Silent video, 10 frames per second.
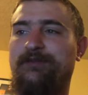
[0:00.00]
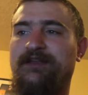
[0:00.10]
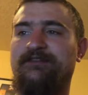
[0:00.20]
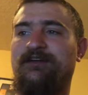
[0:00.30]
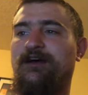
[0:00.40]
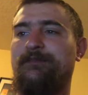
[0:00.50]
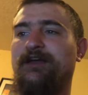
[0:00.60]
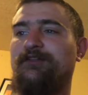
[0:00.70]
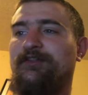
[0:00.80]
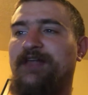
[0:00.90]
But I mean,
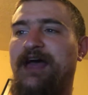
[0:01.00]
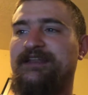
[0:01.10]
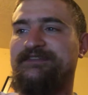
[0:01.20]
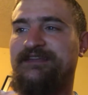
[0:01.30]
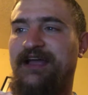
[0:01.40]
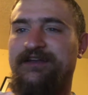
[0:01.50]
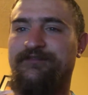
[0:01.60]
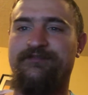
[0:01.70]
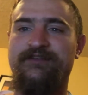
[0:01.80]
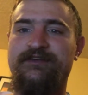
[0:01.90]
other than that, it's kind
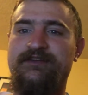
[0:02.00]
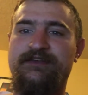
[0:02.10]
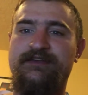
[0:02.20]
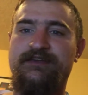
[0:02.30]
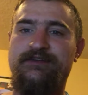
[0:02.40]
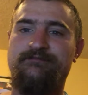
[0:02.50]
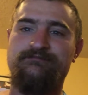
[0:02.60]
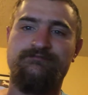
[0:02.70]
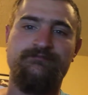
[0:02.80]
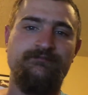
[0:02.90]
of,
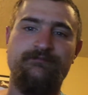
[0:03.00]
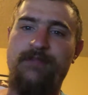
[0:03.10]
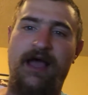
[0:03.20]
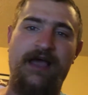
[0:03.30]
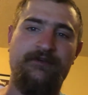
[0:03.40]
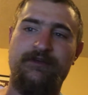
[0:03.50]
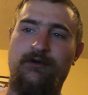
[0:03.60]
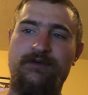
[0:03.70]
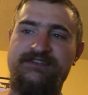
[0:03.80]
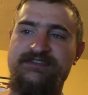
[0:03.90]
I don't
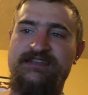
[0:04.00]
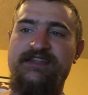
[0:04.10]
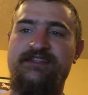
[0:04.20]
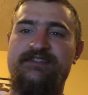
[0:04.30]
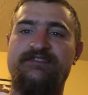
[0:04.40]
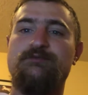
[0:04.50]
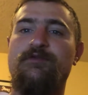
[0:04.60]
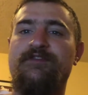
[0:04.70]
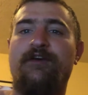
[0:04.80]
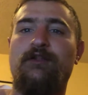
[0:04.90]
know. It's just this
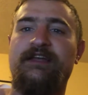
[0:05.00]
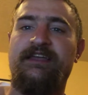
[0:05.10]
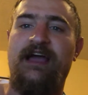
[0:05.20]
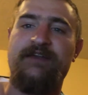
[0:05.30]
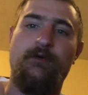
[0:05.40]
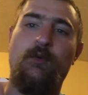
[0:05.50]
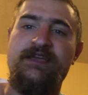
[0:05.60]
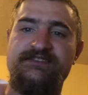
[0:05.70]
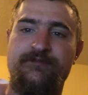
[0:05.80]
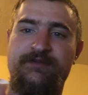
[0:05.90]
movie felt like kind of a
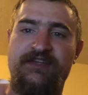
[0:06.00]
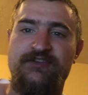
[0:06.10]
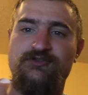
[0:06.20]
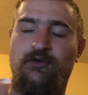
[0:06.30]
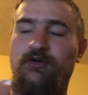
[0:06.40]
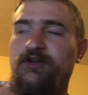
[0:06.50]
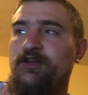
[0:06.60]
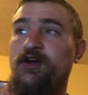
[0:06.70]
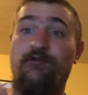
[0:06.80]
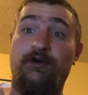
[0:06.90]
waste of potential
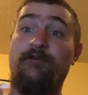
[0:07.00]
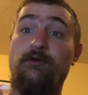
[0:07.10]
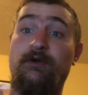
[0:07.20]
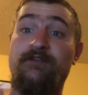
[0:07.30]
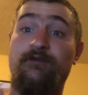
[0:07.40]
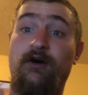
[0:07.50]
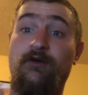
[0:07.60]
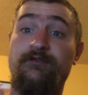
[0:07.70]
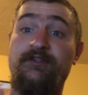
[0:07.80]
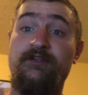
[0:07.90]
for everyone
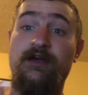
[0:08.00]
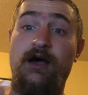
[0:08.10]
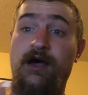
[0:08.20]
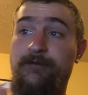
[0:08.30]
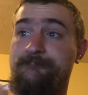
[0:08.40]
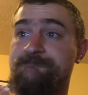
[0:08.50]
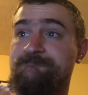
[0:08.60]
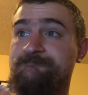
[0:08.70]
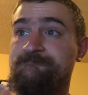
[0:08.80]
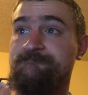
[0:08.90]
involved.
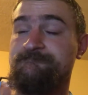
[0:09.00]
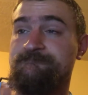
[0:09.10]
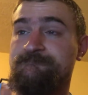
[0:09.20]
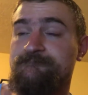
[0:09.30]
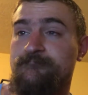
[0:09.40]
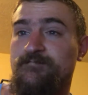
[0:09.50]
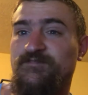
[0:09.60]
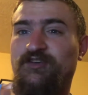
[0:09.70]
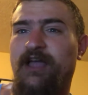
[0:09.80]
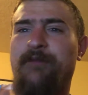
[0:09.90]

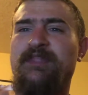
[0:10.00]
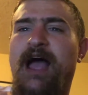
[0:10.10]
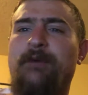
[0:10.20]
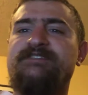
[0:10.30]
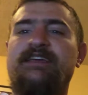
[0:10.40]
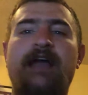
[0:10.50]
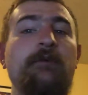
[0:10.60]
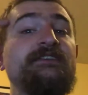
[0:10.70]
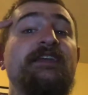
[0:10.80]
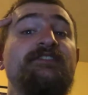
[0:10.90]
So yeah, I would say I
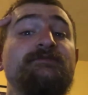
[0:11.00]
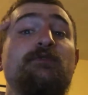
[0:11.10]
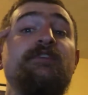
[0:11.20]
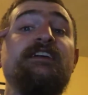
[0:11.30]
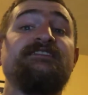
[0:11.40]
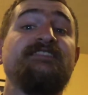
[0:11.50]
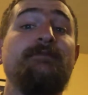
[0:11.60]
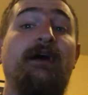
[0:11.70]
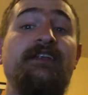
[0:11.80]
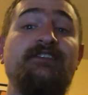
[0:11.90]
would give this movie a C
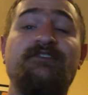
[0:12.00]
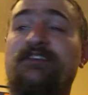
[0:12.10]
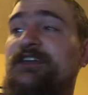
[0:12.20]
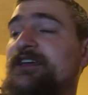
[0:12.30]
minus.